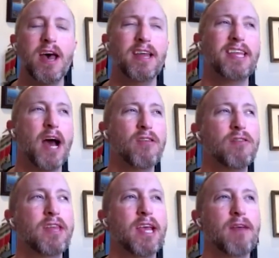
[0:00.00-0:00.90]
The other
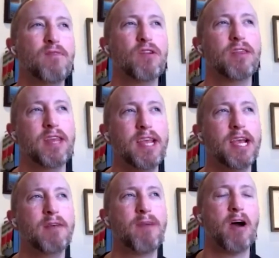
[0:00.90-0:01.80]
thing, if you're thinking
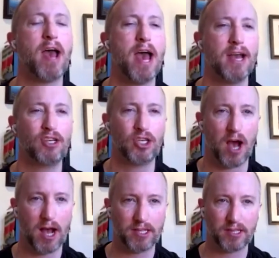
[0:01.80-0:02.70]
about
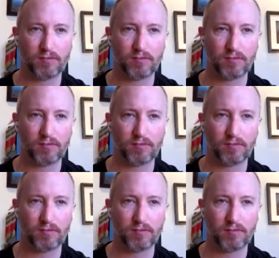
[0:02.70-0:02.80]
headshots,